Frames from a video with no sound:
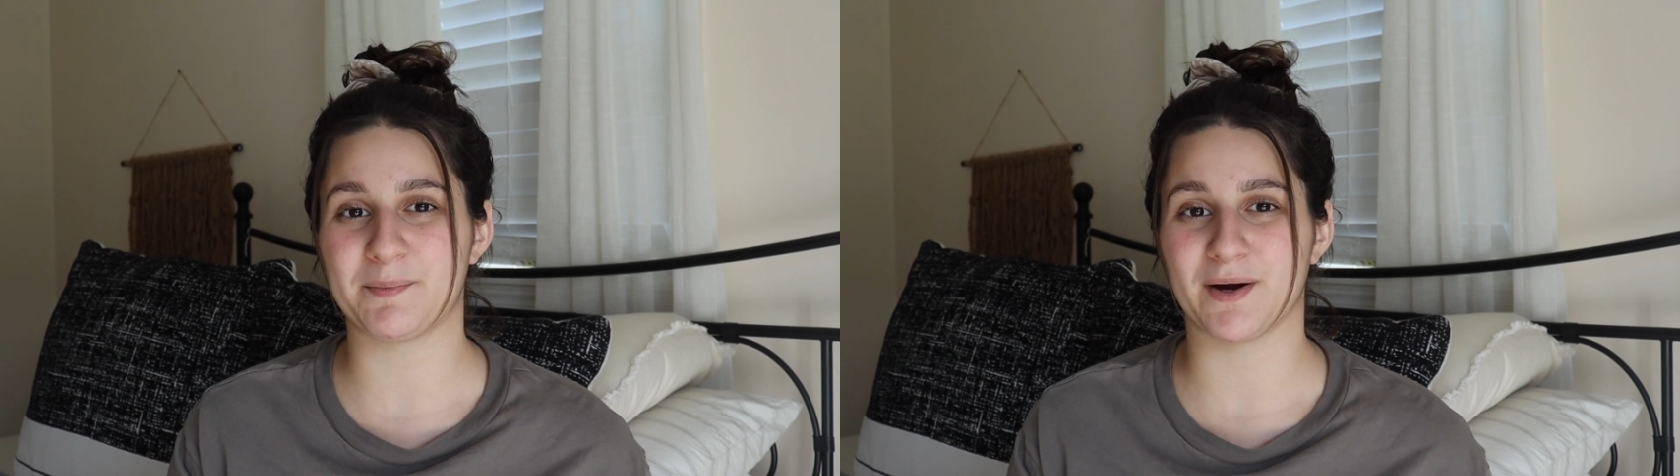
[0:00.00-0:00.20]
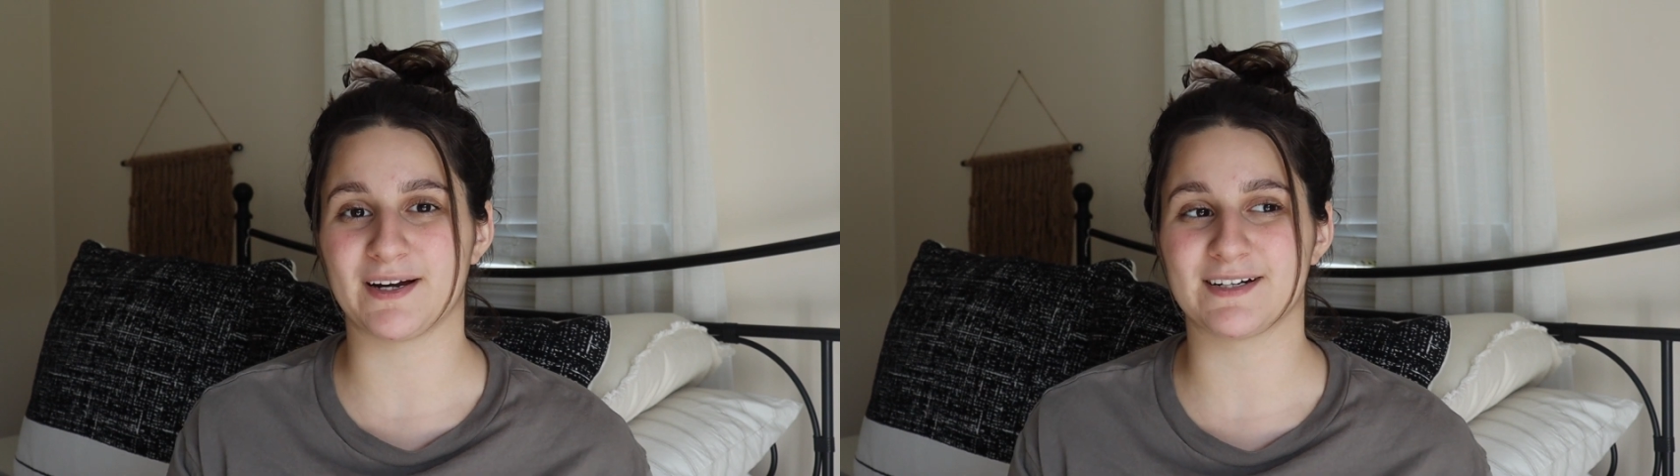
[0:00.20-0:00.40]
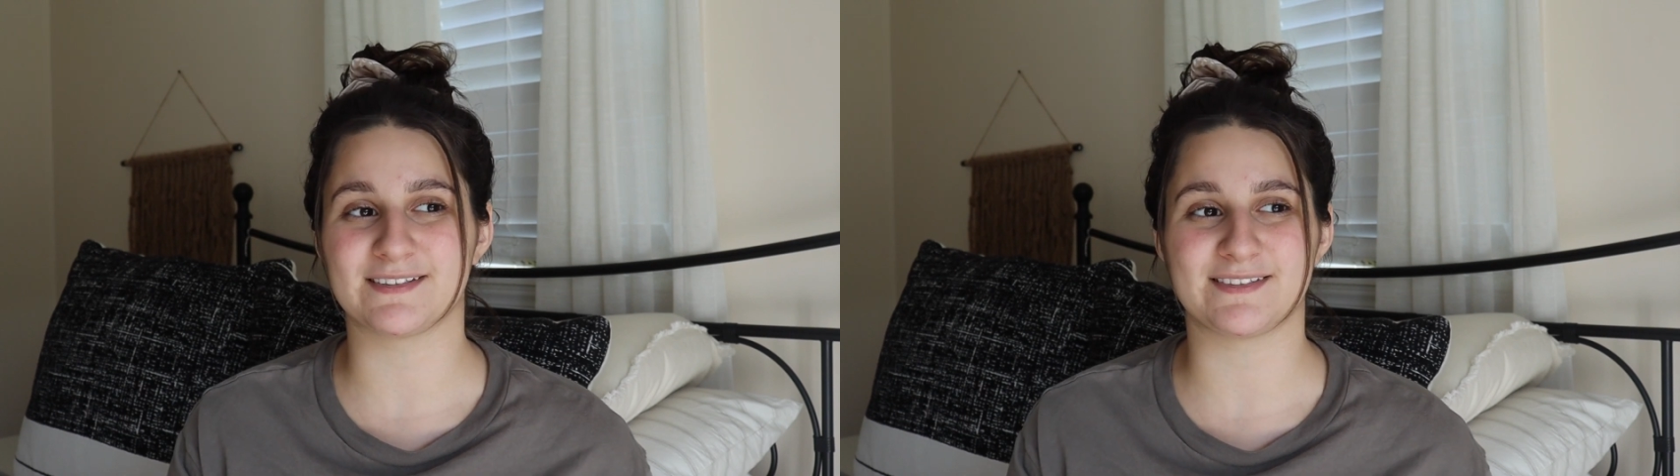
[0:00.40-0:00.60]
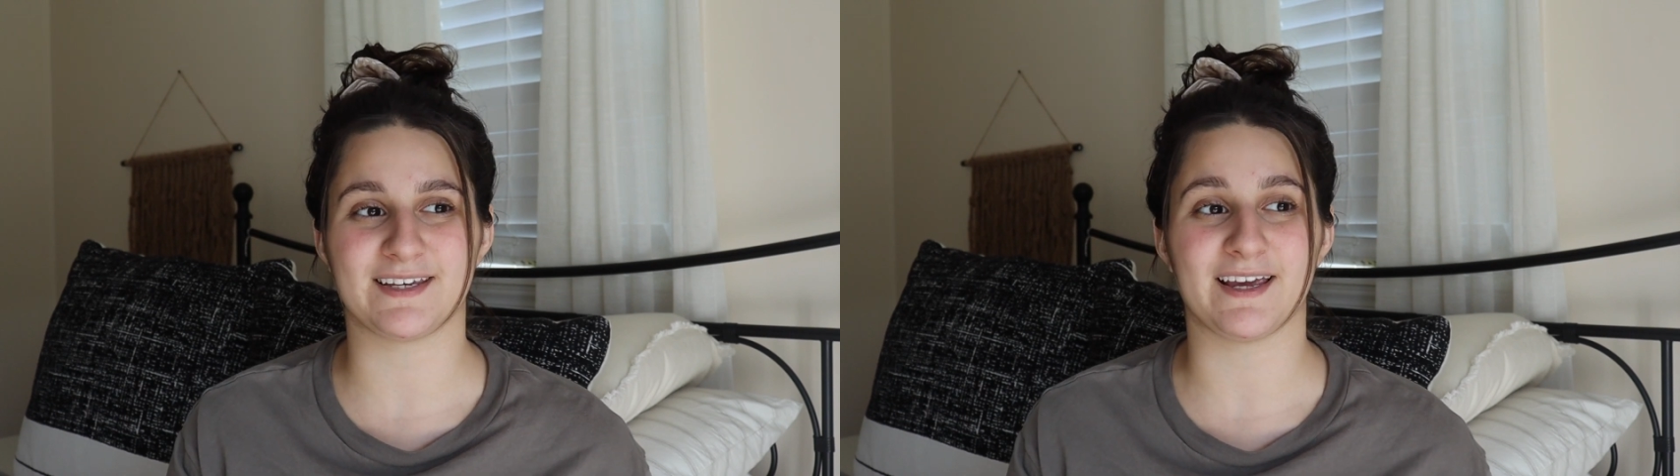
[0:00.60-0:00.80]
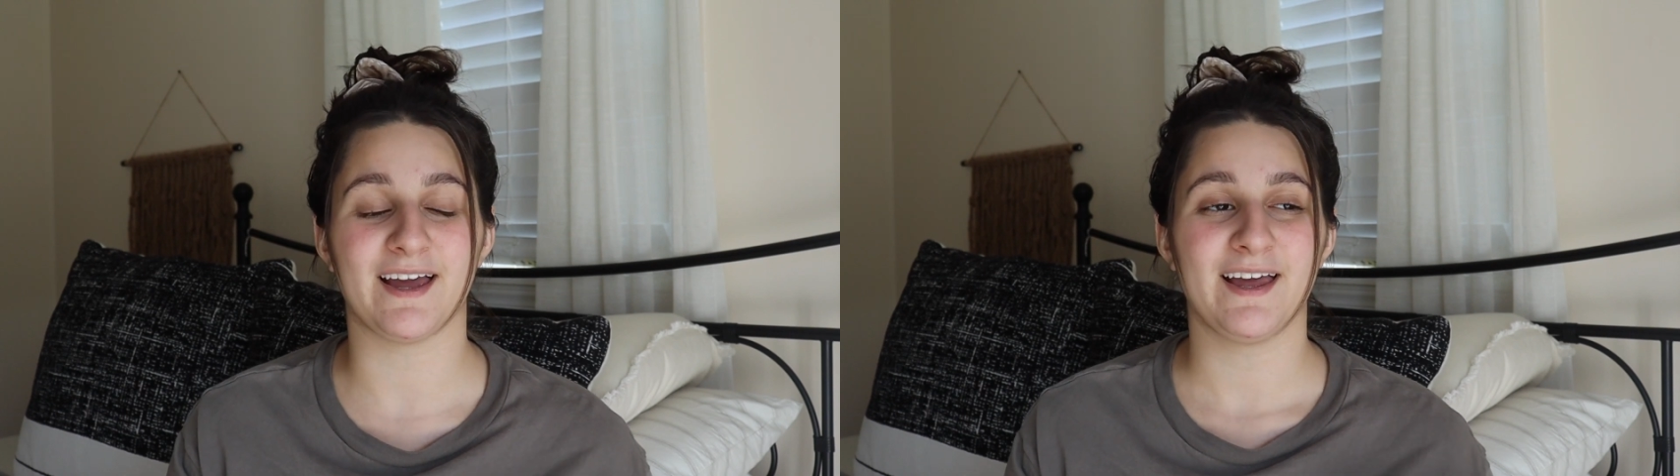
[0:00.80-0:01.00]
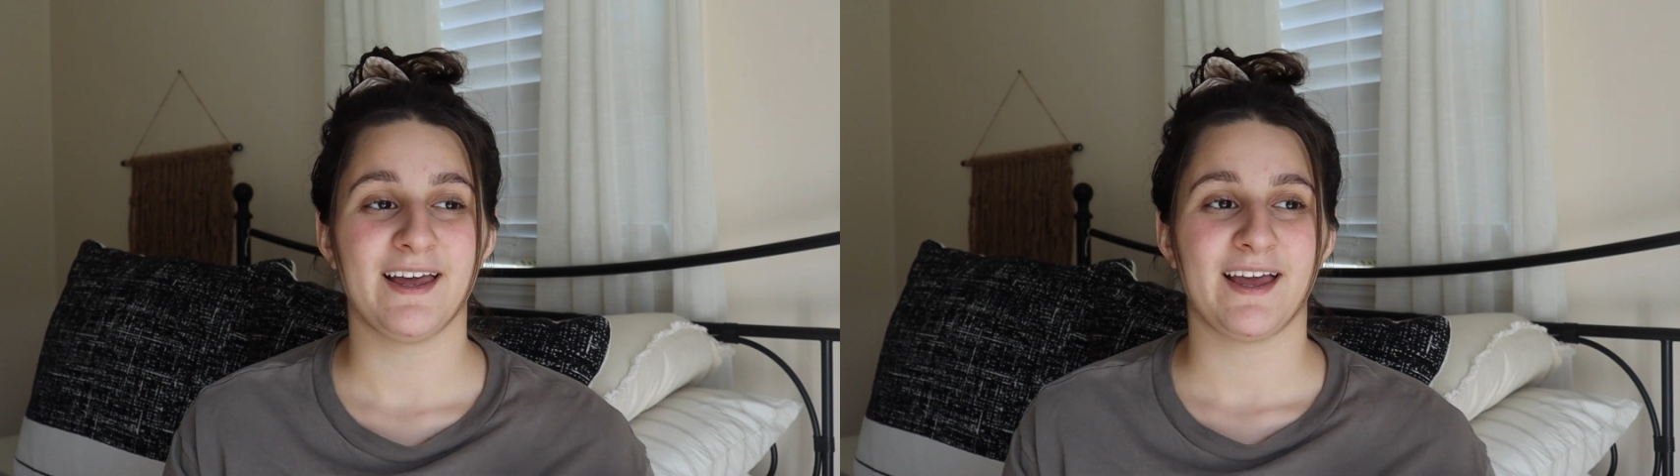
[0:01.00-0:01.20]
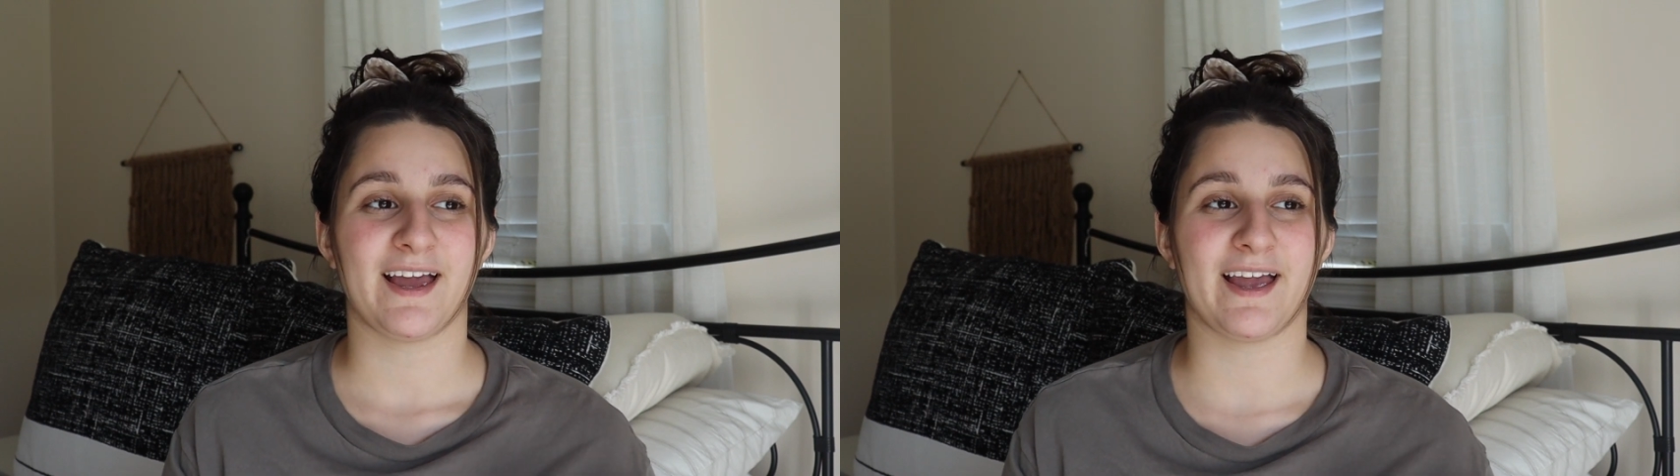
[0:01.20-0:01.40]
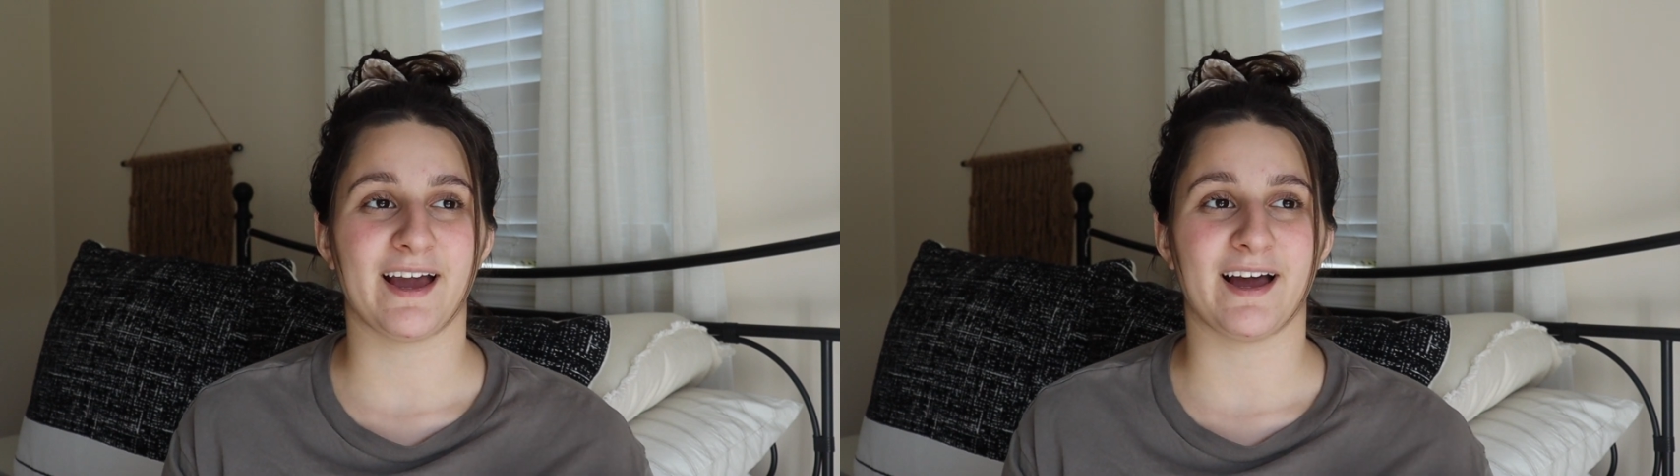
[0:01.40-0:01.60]
pregnancy,
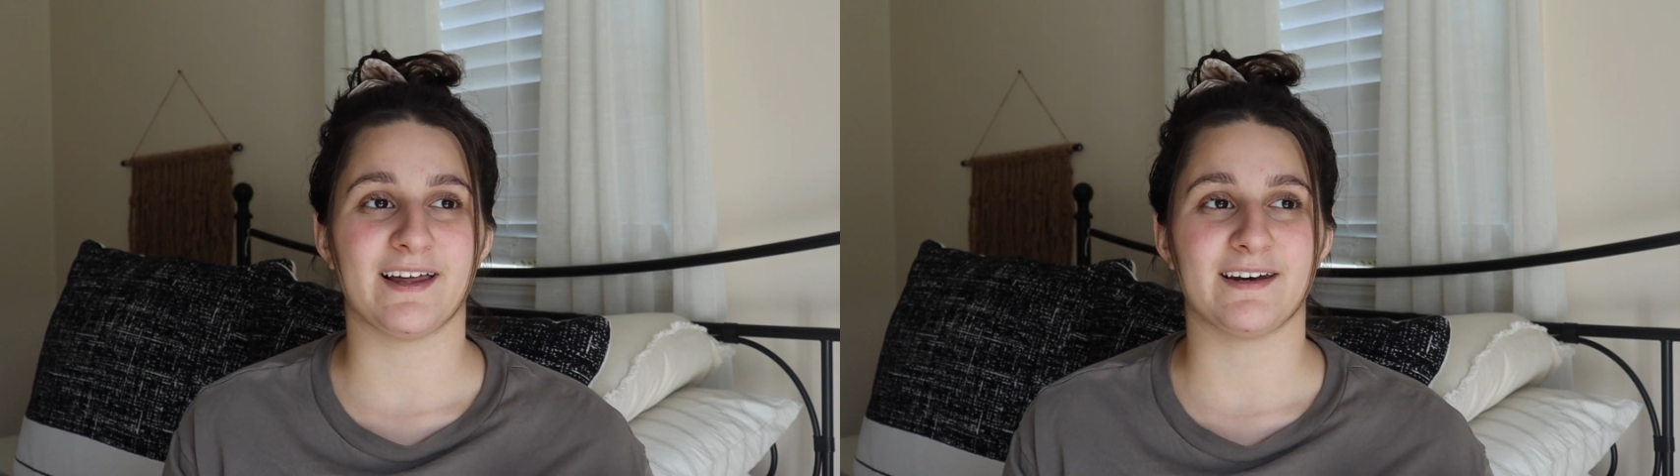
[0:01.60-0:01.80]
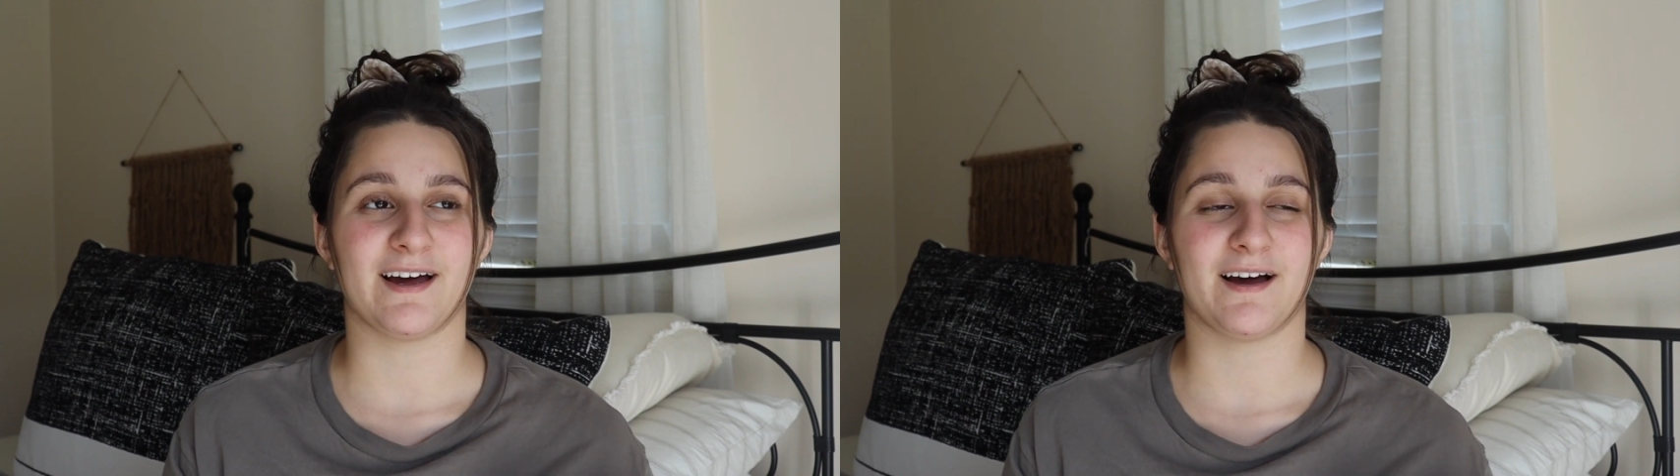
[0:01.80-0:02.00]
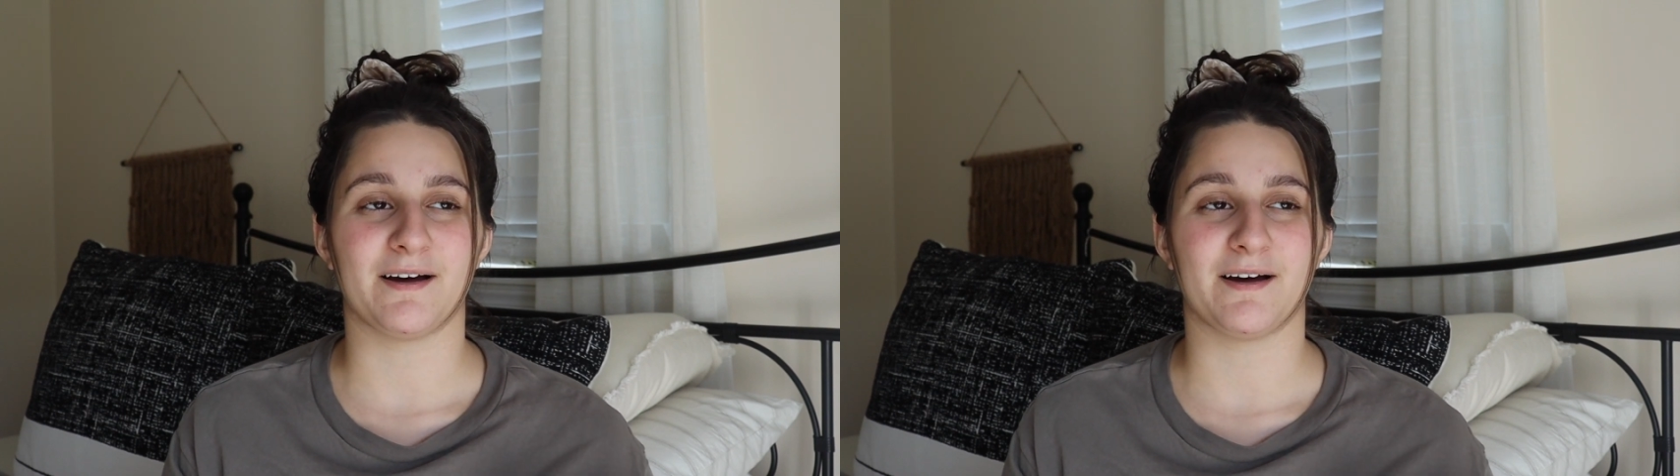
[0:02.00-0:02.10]
and